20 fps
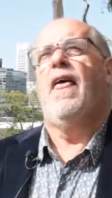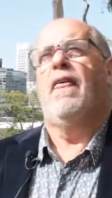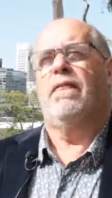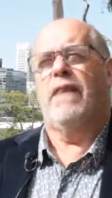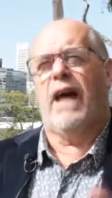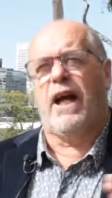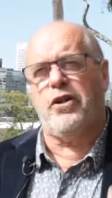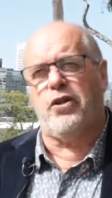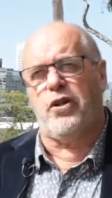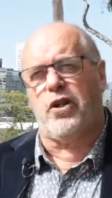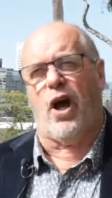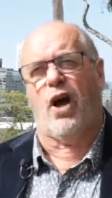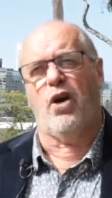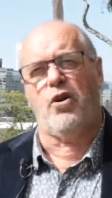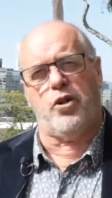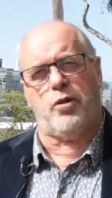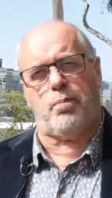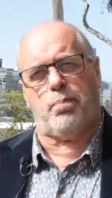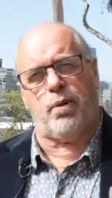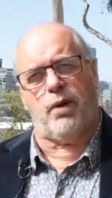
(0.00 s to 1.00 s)
They
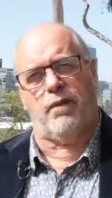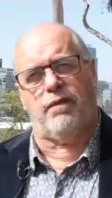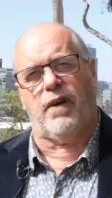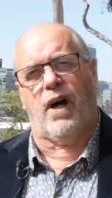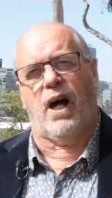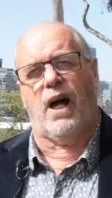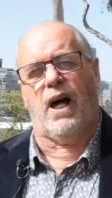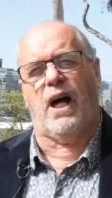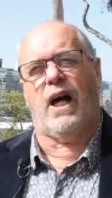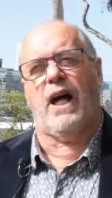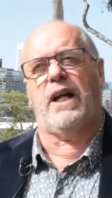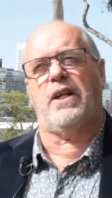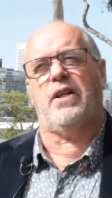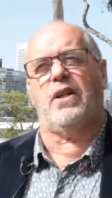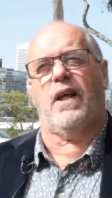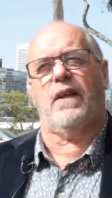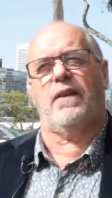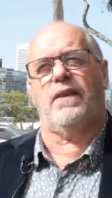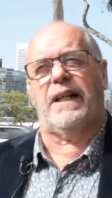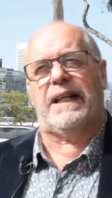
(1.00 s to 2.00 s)
don't provide
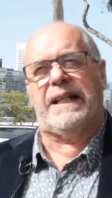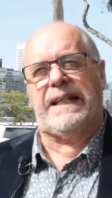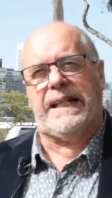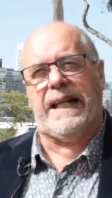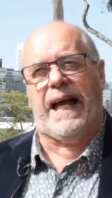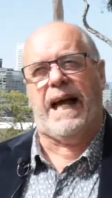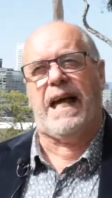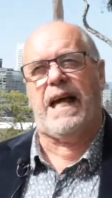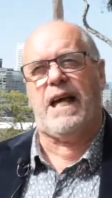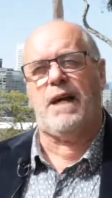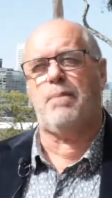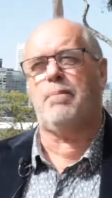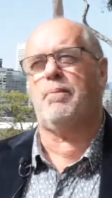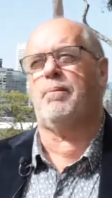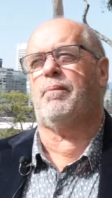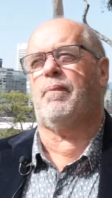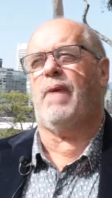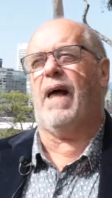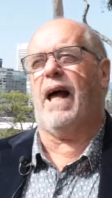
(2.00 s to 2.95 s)
the same